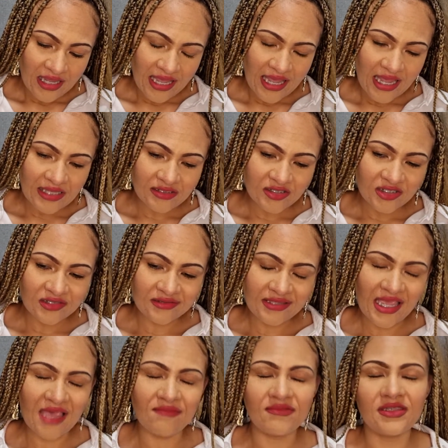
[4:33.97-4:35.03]
and just
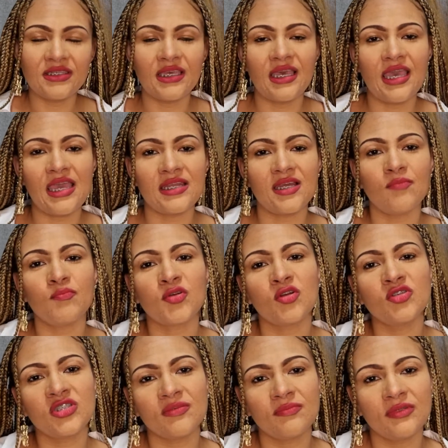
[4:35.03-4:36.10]
having an
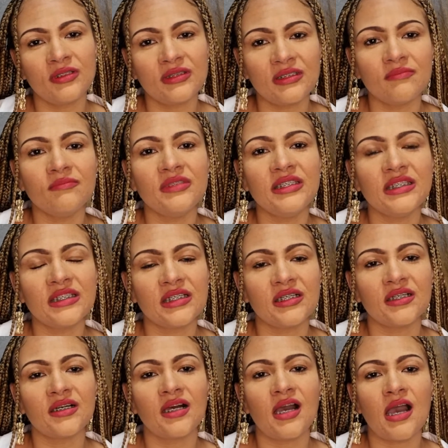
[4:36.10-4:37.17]
approachable
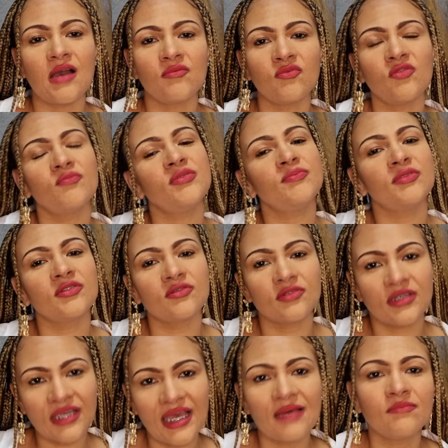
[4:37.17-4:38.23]
demeanor for people to
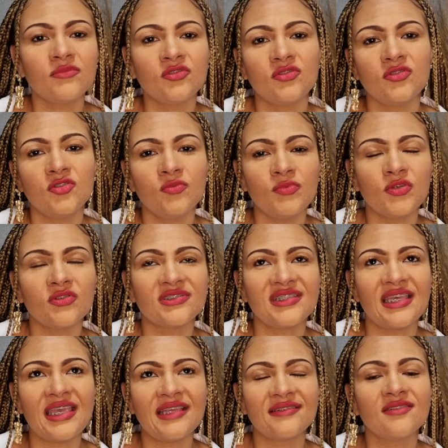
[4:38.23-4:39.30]
come to you, because
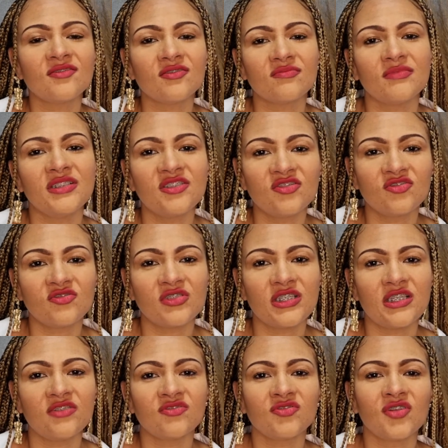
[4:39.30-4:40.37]
the essence of ministry
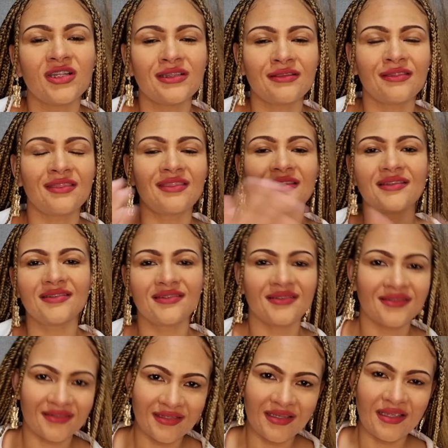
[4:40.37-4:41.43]
is not
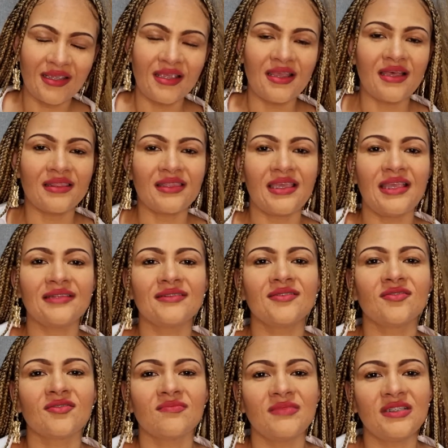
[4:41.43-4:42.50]
this. The
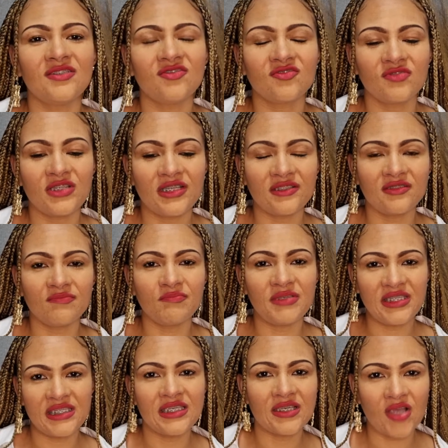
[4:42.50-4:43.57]
essence of ministry is
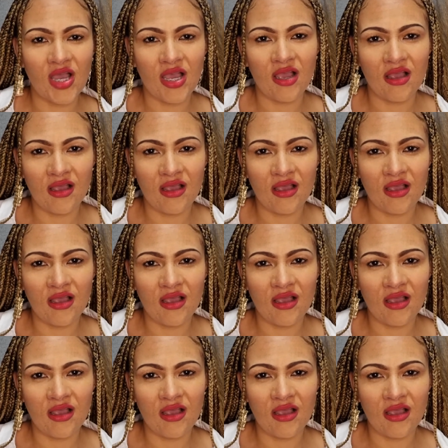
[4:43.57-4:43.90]
being